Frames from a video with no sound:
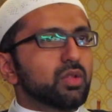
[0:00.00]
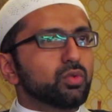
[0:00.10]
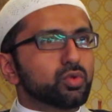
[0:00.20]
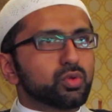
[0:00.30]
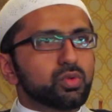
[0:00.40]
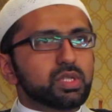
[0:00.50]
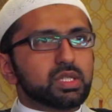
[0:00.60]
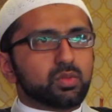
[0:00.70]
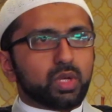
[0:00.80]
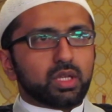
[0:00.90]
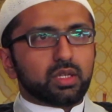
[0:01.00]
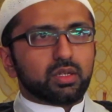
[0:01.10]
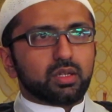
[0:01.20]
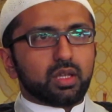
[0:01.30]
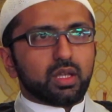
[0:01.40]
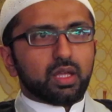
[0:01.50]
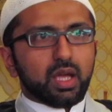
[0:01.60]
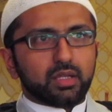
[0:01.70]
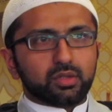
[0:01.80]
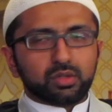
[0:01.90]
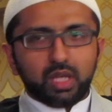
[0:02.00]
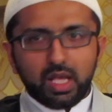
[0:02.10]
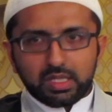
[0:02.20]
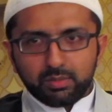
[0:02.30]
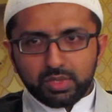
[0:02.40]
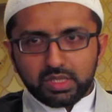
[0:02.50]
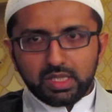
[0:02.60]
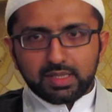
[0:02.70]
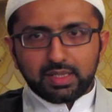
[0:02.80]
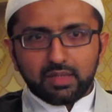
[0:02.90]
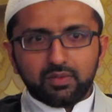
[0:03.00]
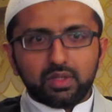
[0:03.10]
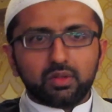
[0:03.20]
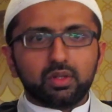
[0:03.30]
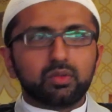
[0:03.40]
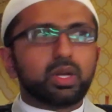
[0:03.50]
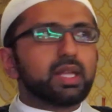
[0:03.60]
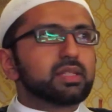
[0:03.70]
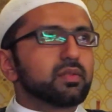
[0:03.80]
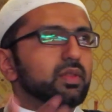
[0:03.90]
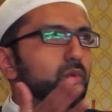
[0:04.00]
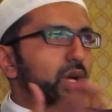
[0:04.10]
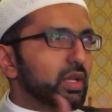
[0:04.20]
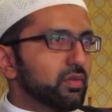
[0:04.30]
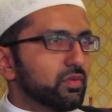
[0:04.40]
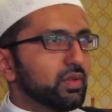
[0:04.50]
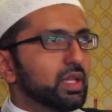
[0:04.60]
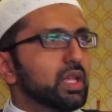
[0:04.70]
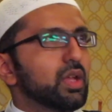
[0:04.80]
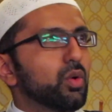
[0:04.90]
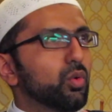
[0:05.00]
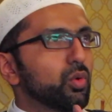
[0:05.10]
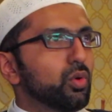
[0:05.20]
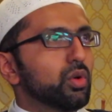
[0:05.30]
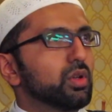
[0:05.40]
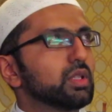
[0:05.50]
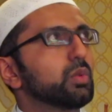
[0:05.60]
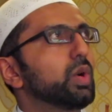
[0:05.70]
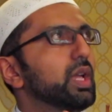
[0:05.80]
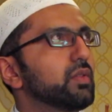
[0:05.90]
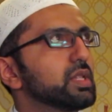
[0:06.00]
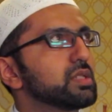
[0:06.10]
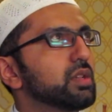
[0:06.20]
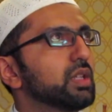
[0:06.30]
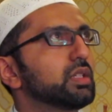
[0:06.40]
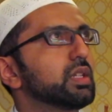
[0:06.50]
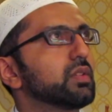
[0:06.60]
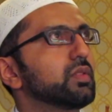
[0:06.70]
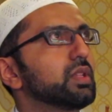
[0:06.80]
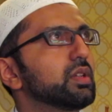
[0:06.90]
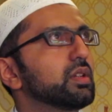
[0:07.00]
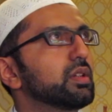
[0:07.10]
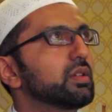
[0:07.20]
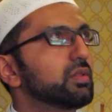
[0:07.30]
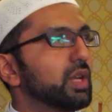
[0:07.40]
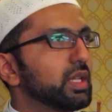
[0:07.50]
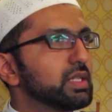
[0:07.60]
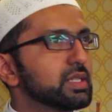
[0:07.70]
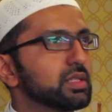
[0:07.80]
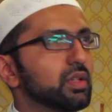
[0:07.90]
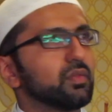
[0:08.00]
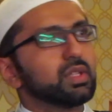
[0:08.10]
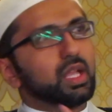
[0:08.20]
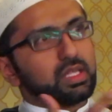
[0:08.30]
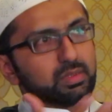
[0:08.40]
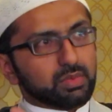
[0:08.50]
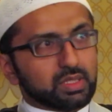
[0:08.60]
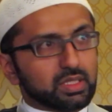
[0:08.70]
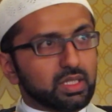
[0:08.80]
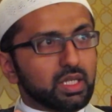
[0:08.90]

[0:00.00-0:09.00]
Nushuz is when either the husband doesn't give the rights of the wife, or the wife does not give the rights of the husband.